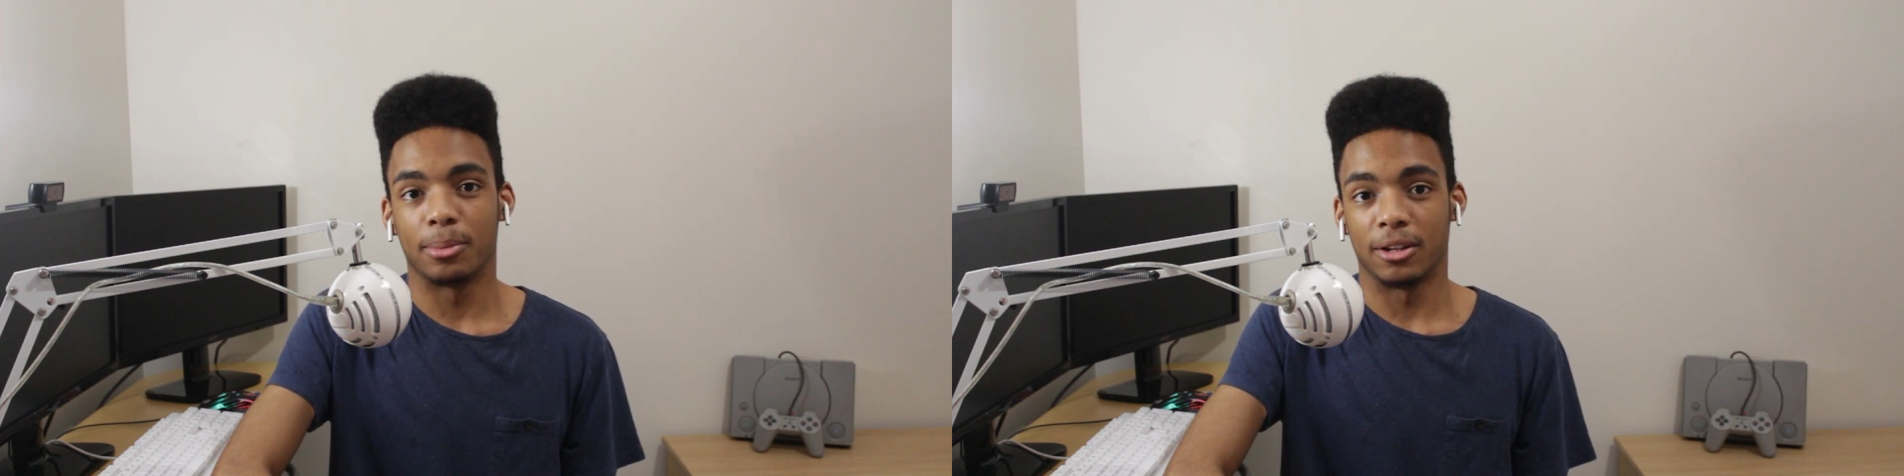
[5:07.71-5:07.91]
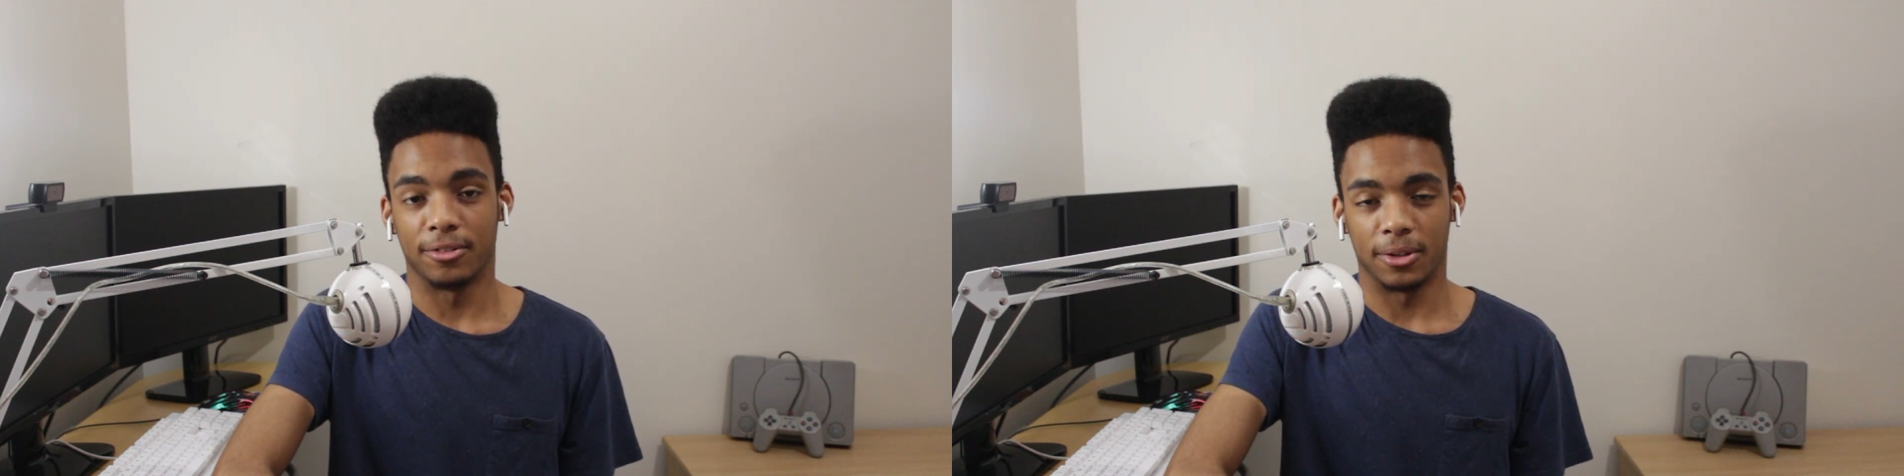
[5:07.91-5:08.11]
a
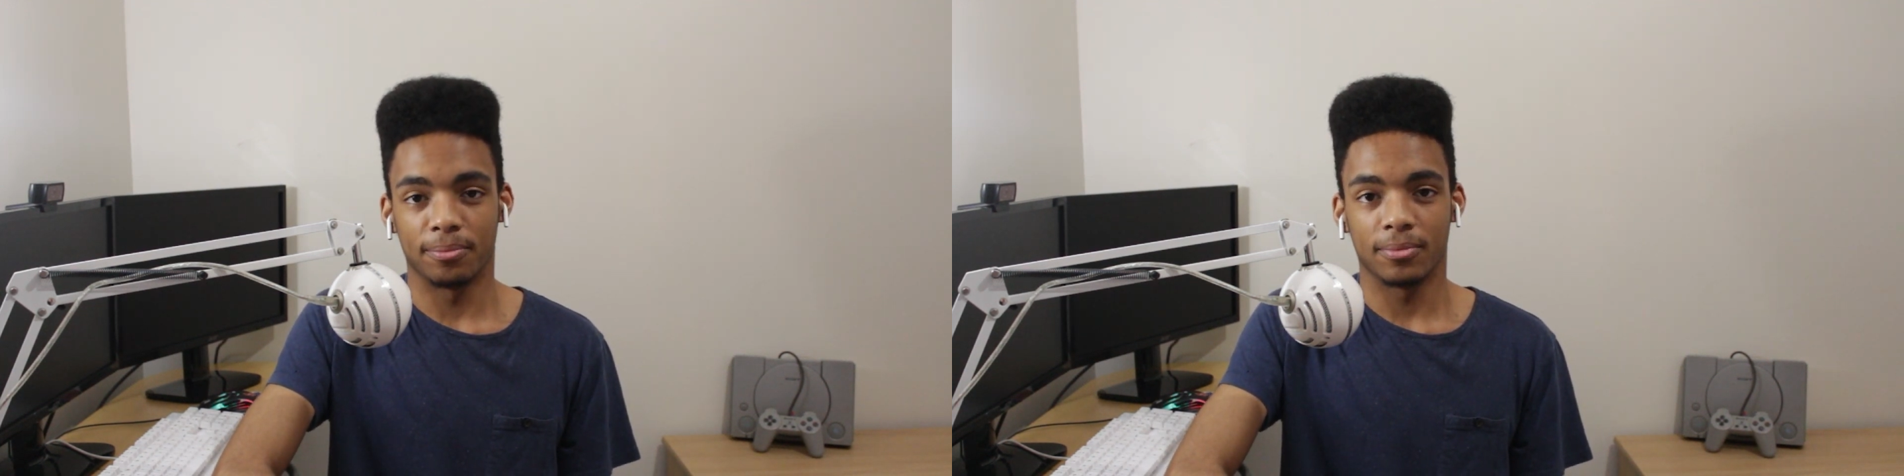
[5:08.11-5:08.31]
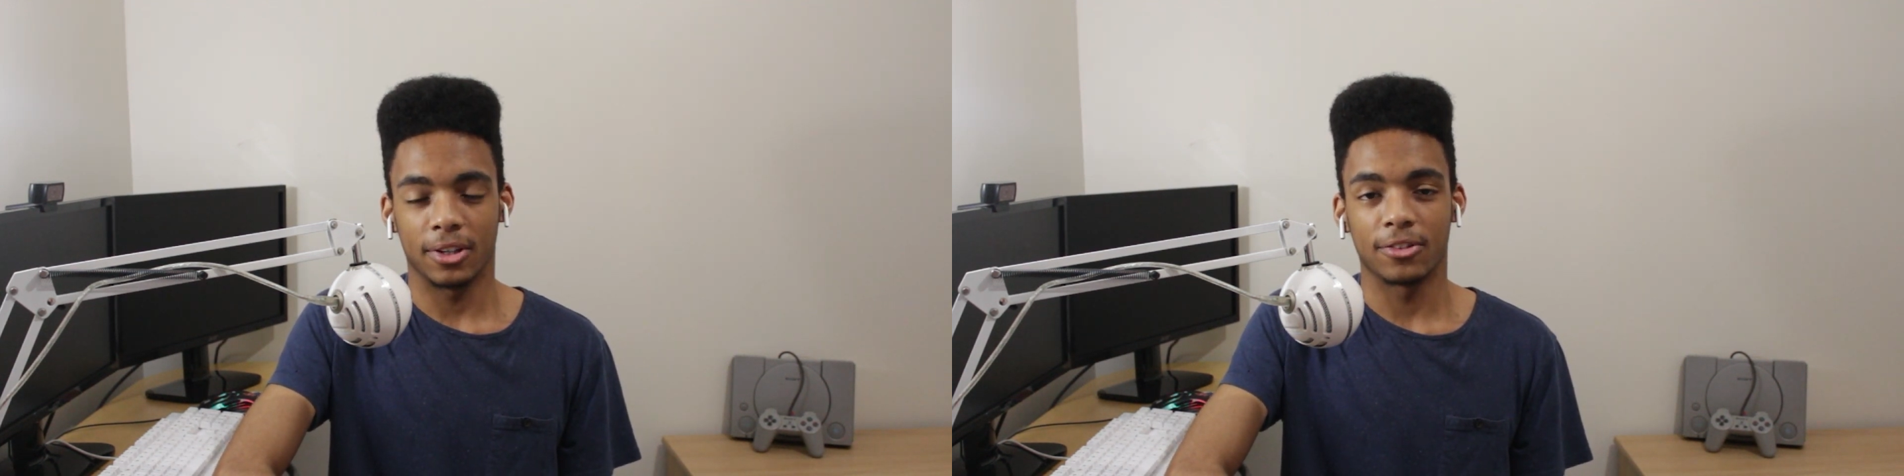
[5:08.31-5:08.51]
bit of it.
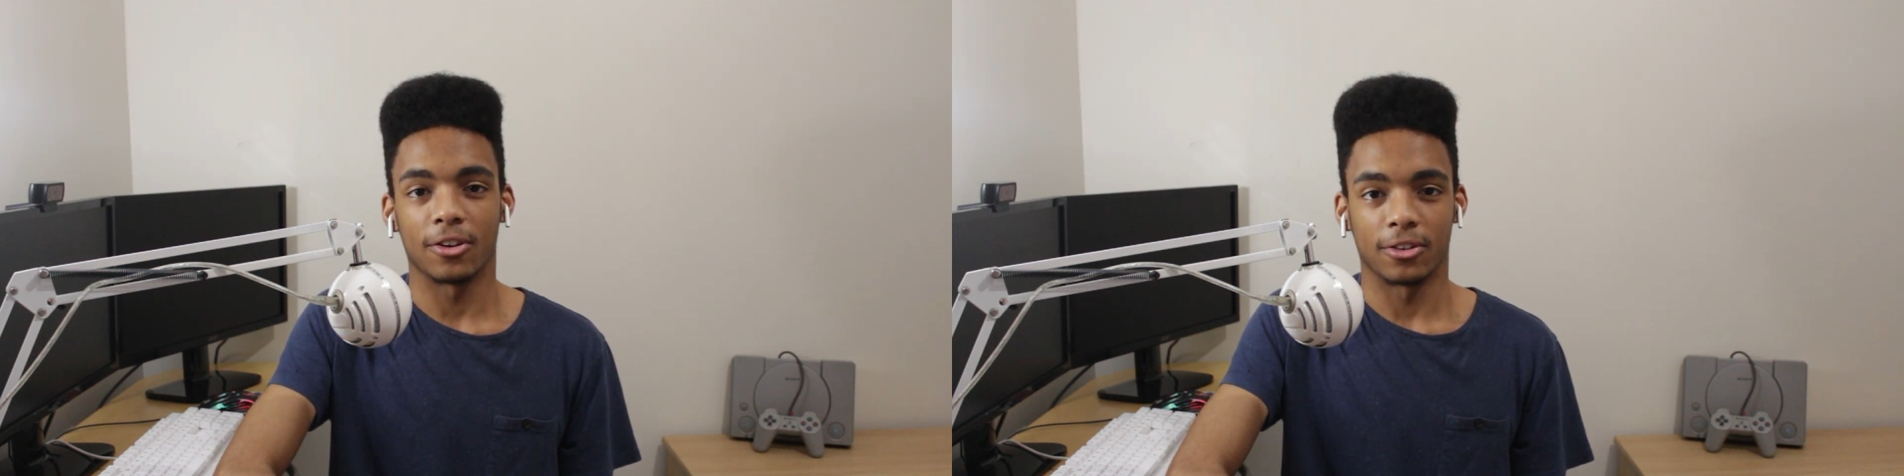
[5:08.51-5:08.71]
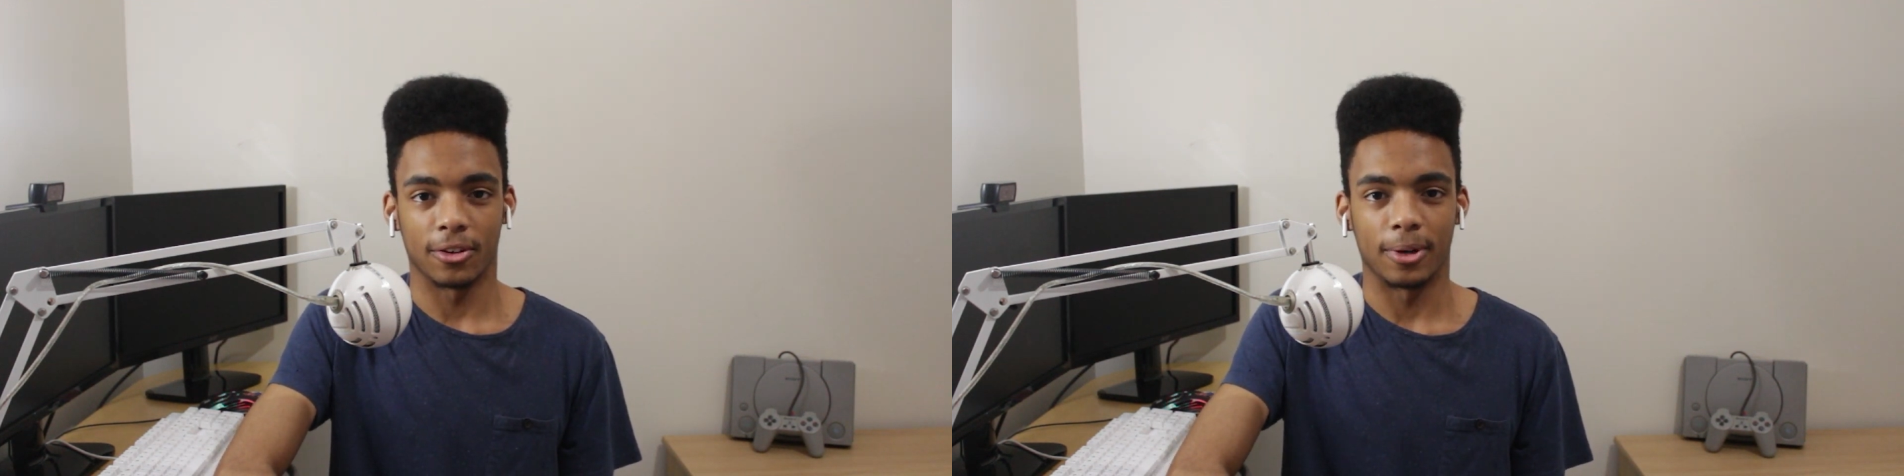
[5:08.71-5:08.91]
Let's talk